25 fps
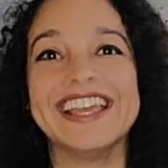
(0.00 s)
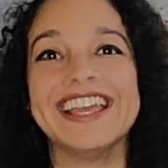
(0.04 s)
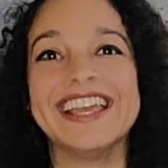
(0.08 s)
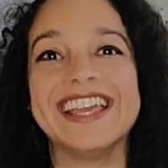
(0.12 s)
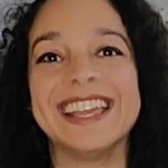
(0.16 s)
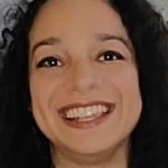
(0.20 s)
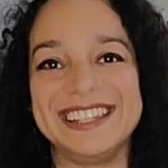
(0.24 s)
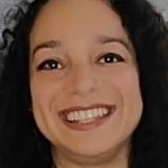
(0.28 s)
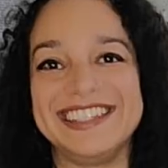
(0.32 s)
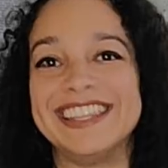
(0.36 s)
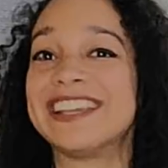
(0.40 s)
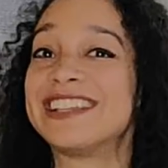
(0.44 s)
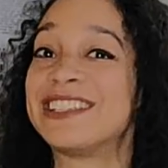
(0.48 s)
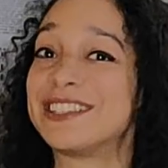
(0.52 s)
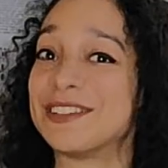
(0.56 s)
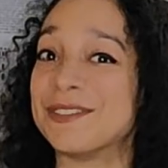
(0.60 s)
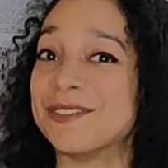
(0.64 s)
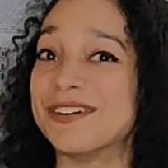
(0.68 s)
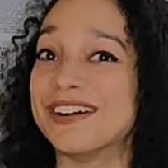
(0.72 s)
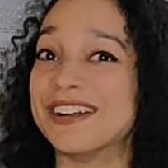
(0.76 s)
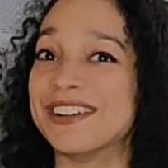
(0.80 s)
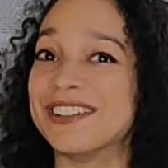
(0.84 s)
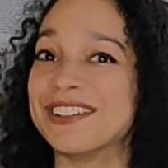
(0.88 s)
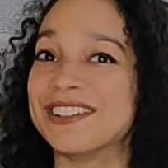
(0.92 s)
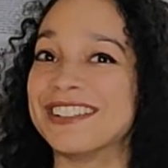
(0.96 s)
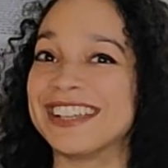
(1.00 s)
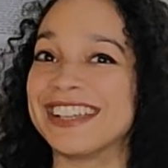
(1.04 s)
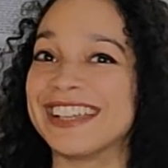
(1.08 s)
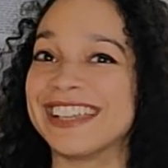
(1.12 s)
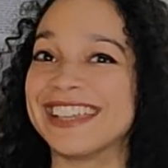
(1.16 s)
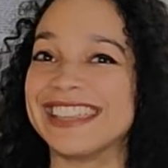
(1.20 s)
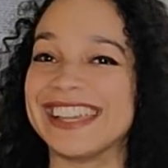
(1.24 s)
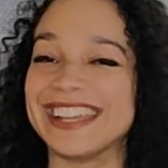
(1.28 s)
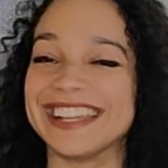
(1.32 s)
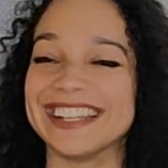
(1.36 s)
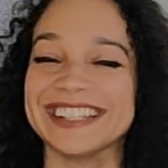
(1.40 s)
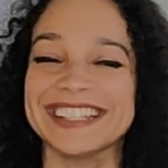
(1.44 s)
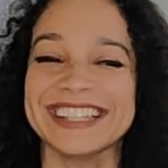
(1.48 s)
It takes a while to get
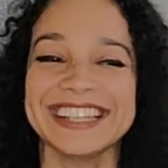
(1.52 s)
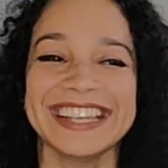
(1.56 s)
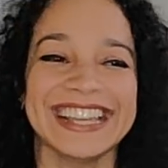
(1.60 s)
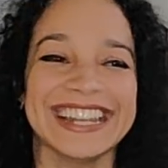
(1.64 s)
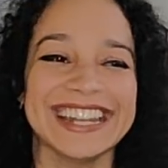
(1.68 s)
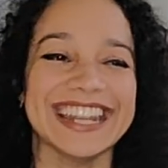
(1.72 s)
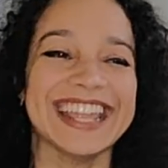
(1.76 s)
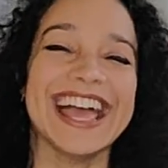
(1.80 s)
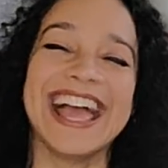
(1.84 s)
that clean.